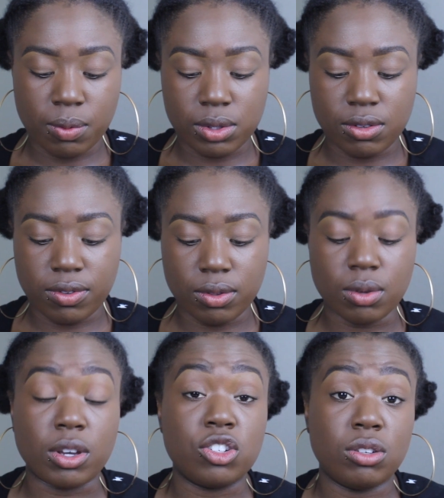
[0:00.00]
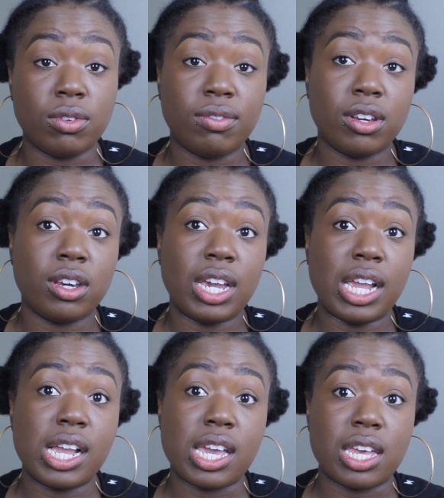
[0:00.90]
I went to float the Russian River,
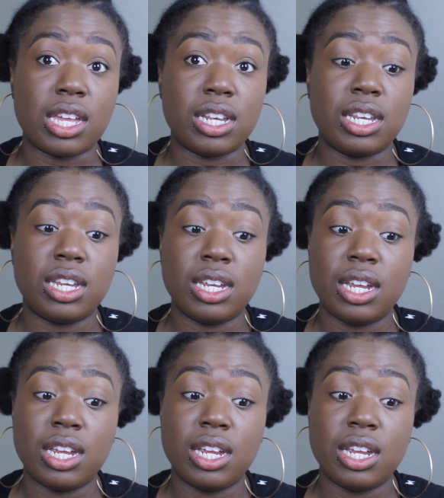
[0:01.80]
and